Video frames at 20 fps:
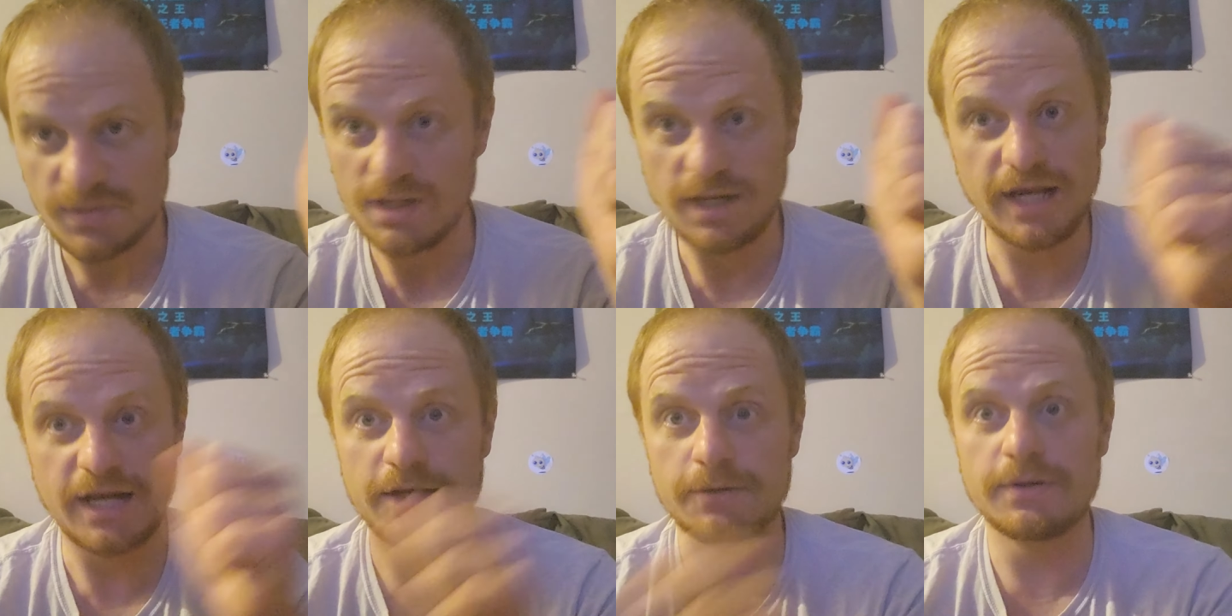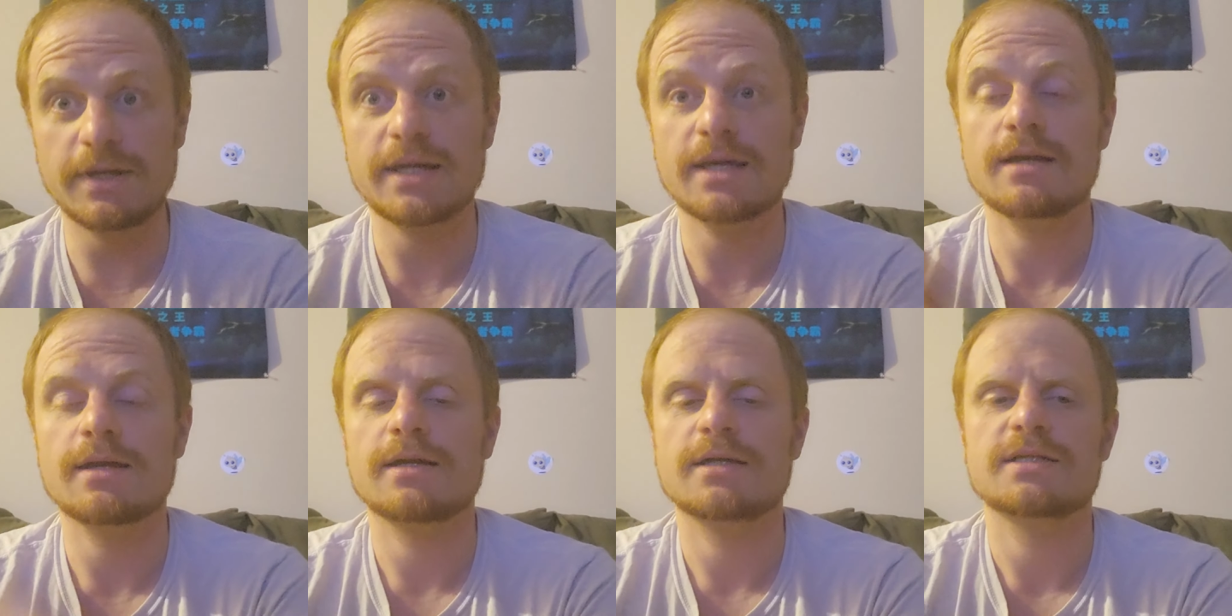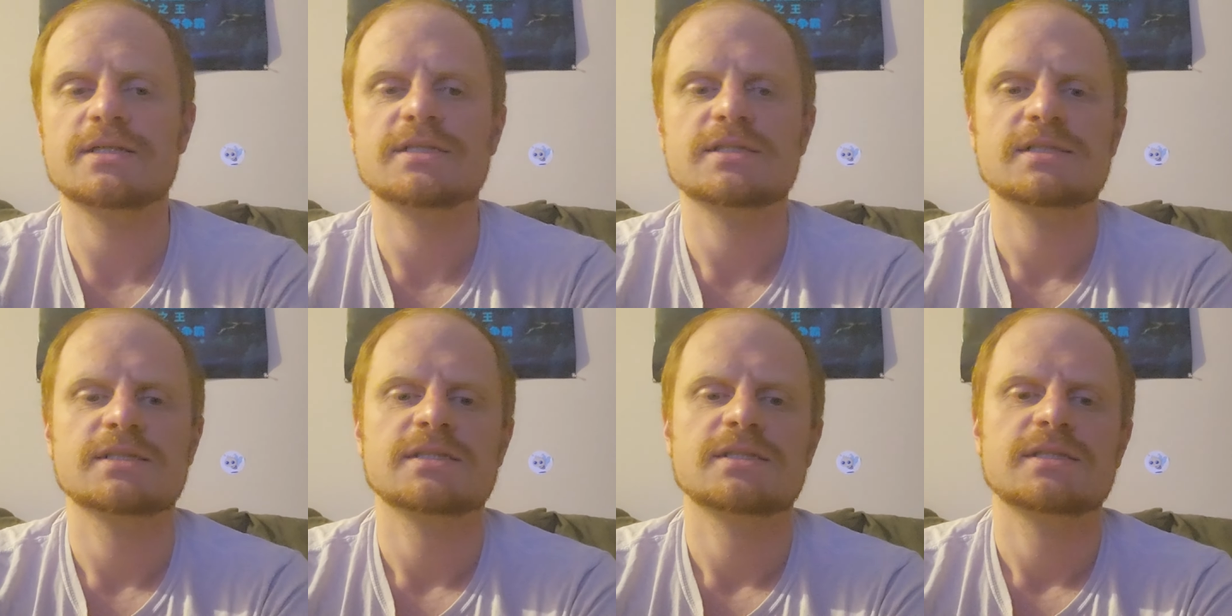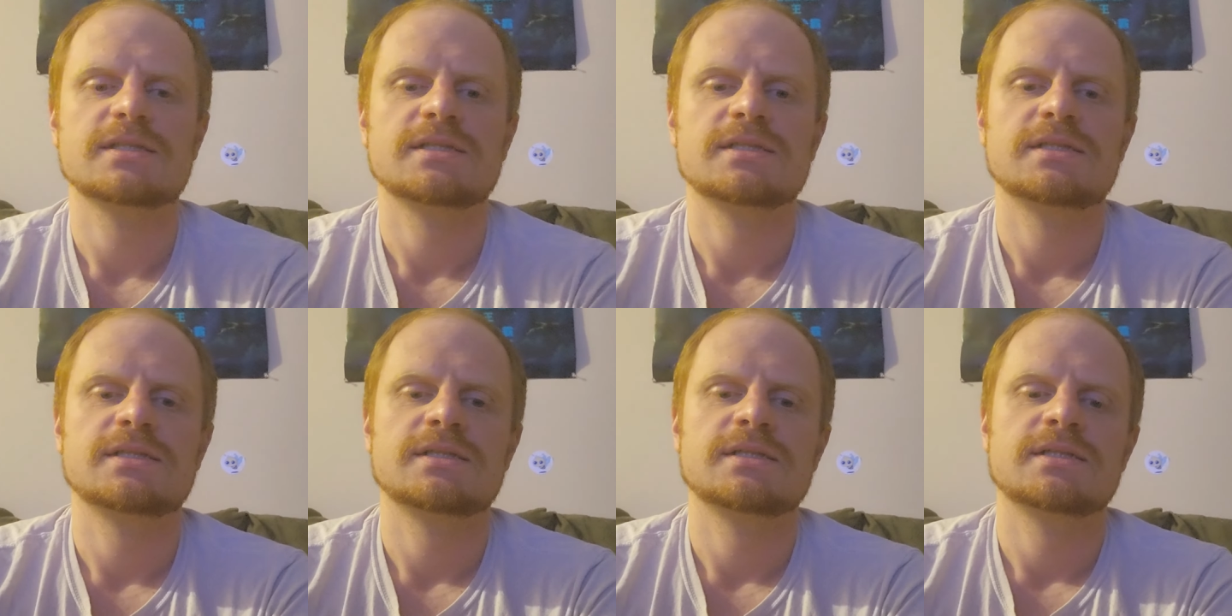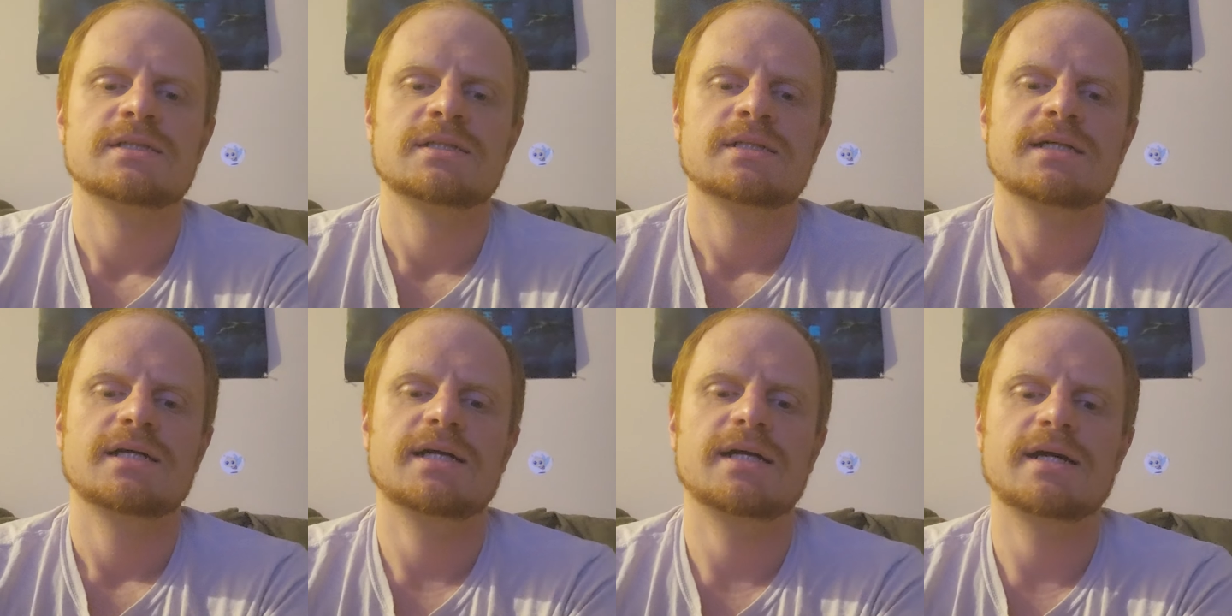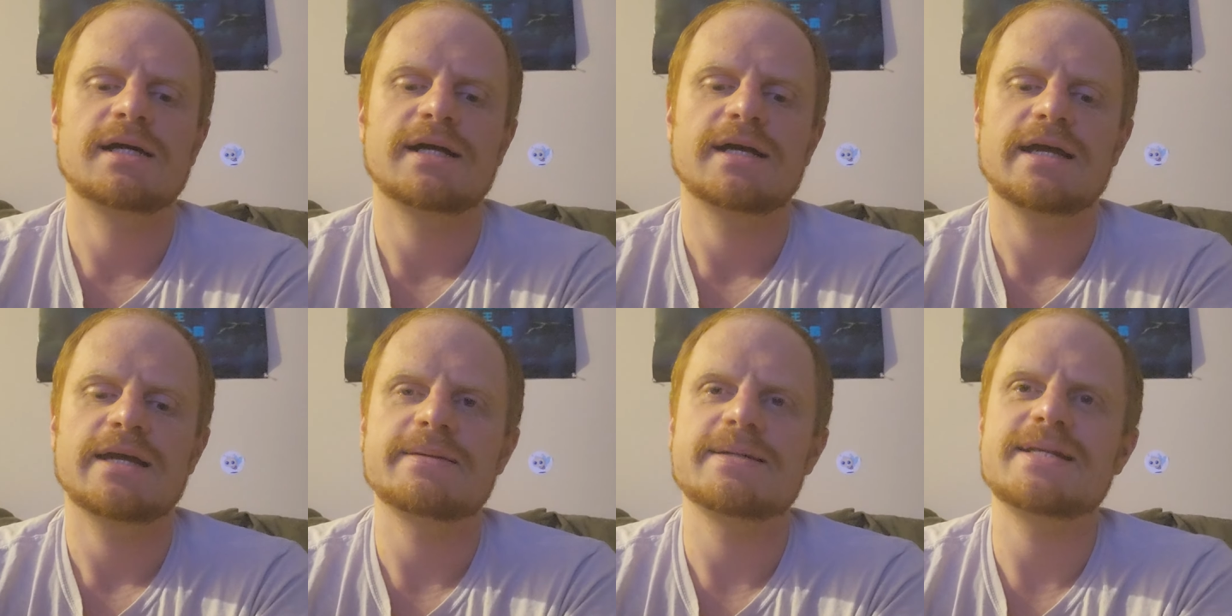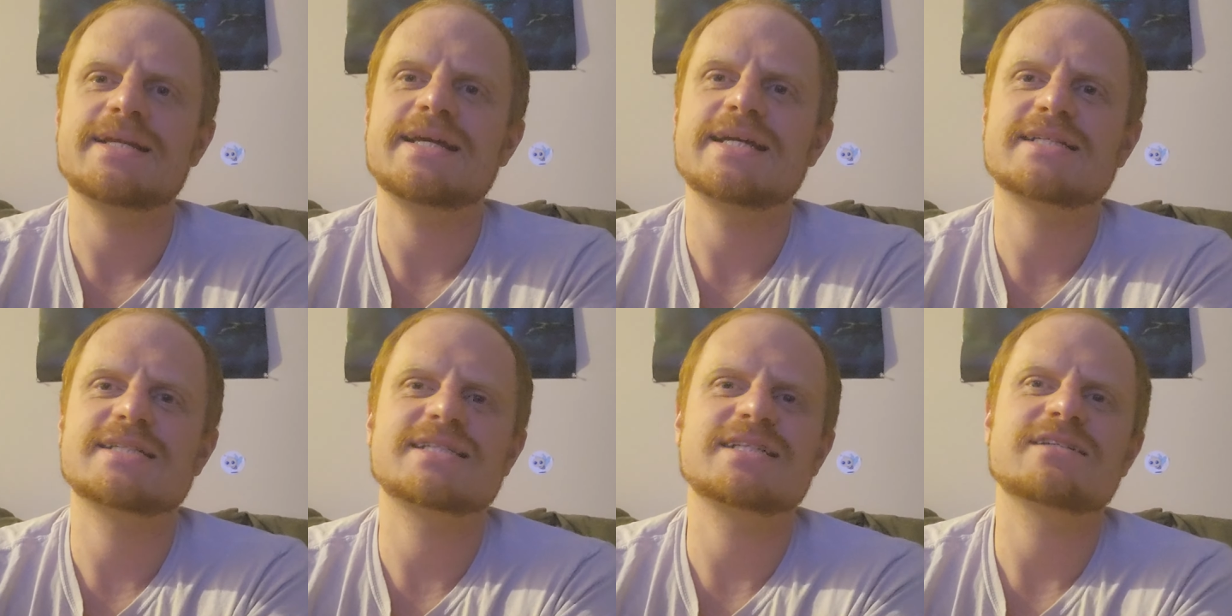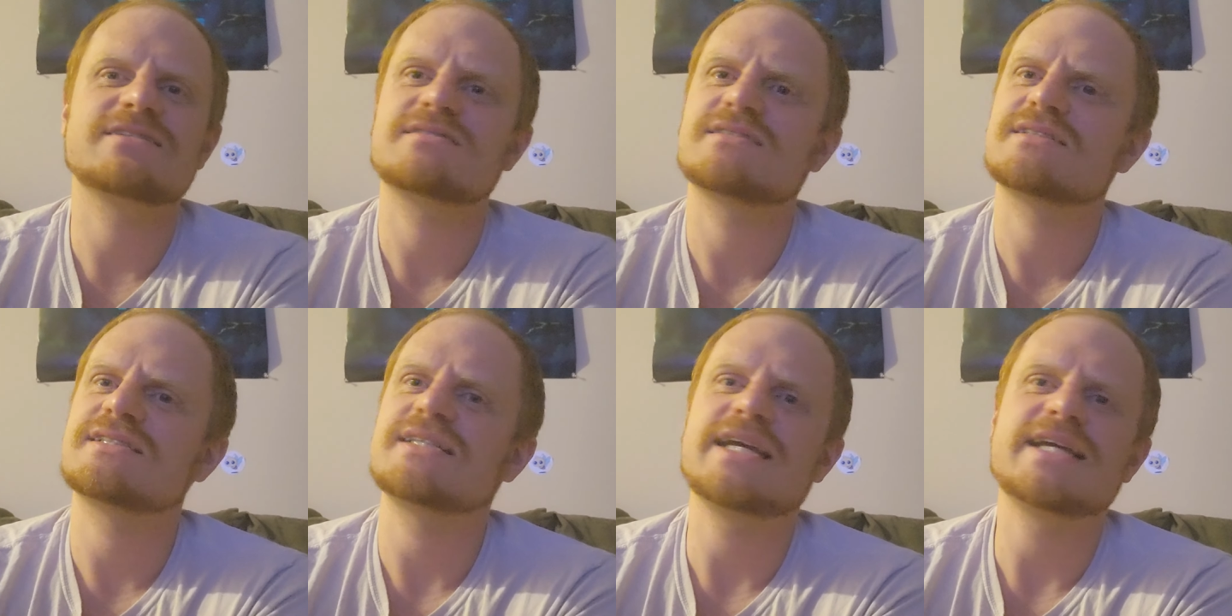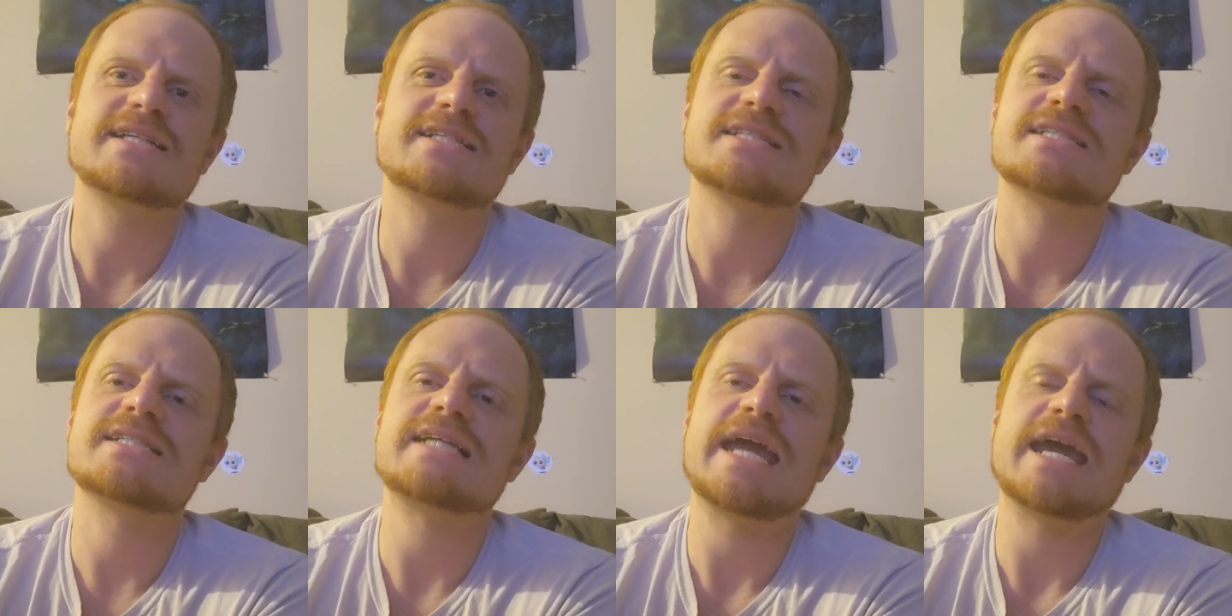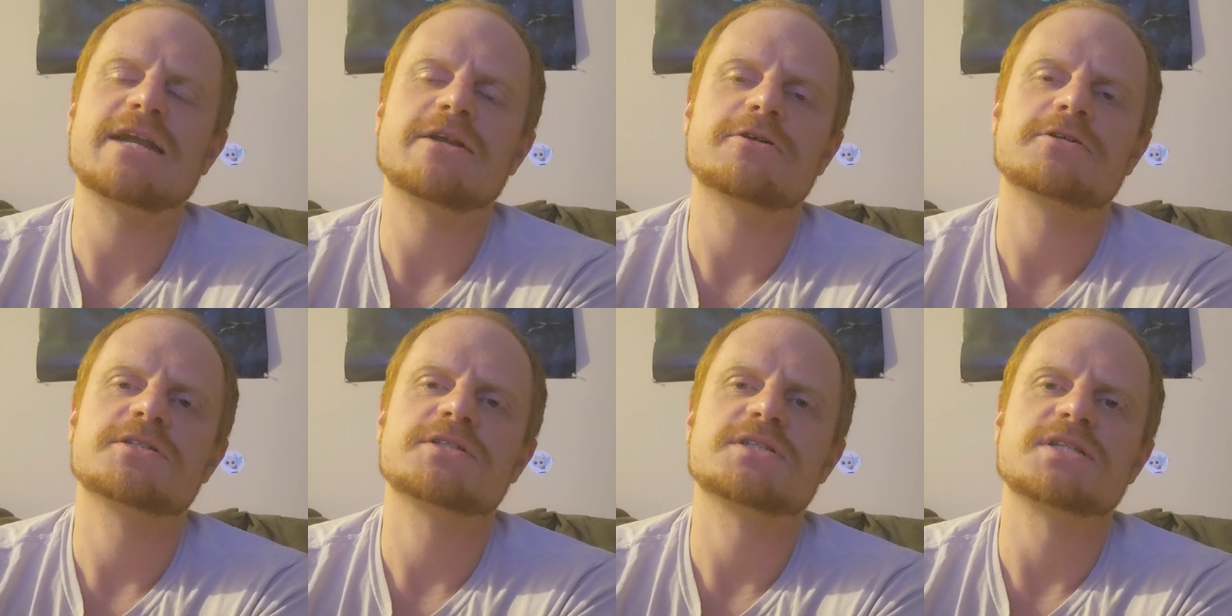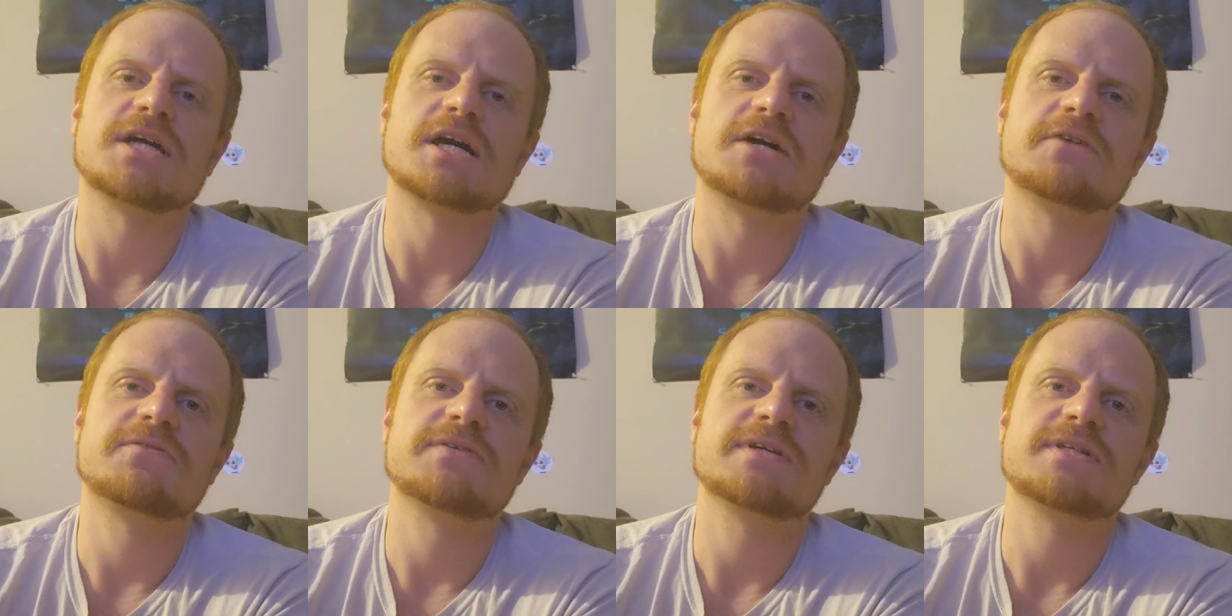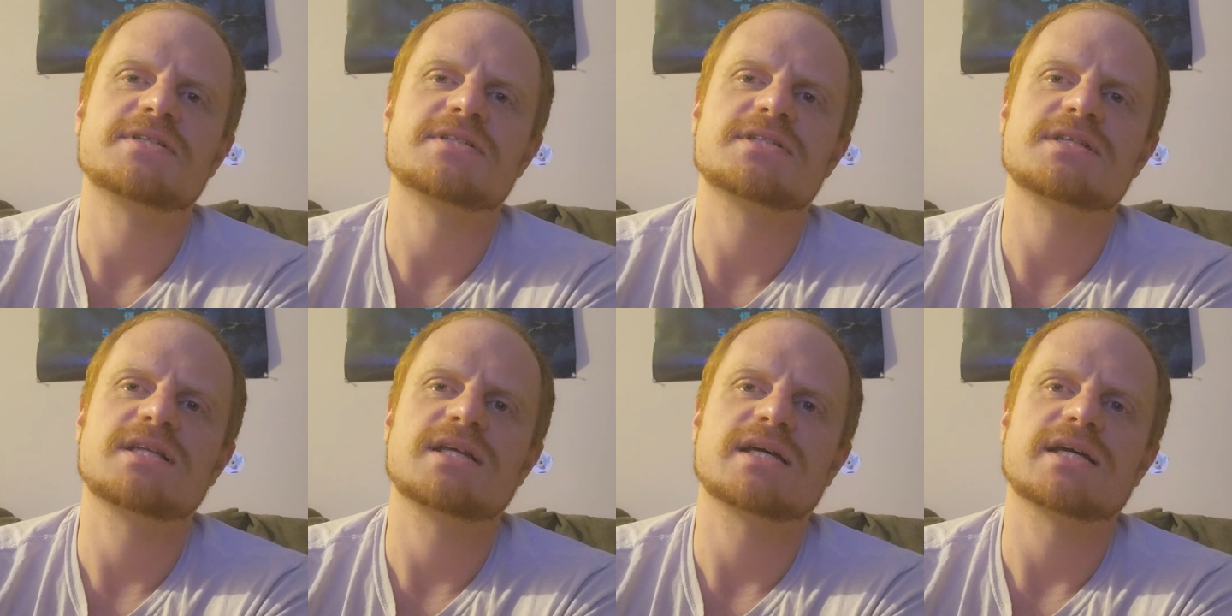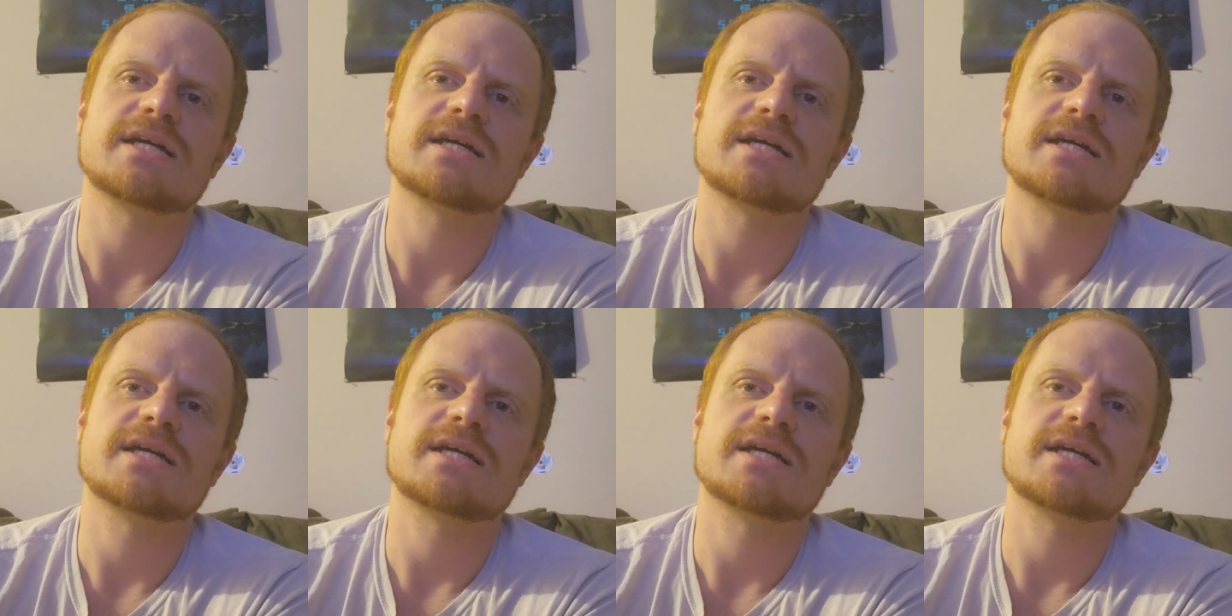anyway. It's standard stuff. It's